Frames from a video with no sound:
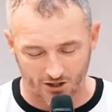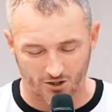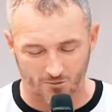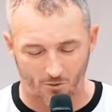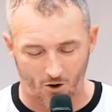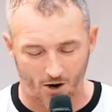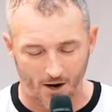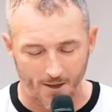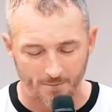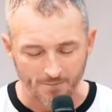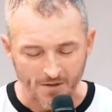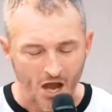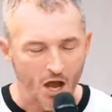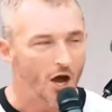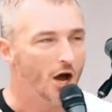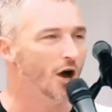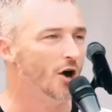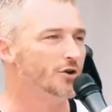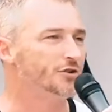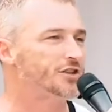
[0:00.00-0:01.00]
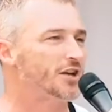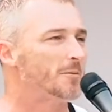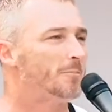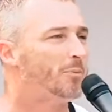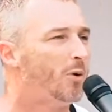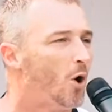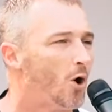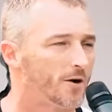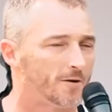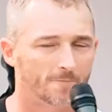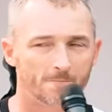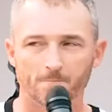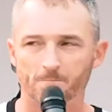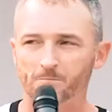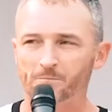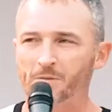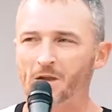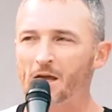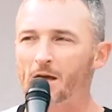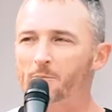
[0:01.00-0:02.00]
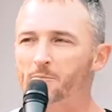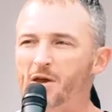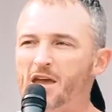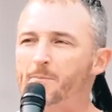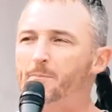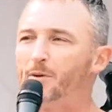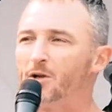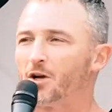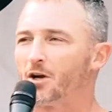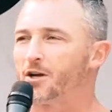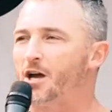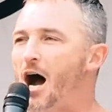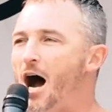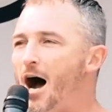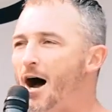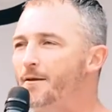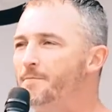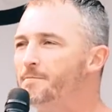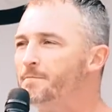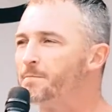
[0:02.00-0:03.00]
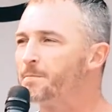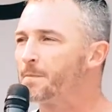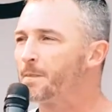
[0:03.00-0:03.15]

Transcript: this morning who's important people or god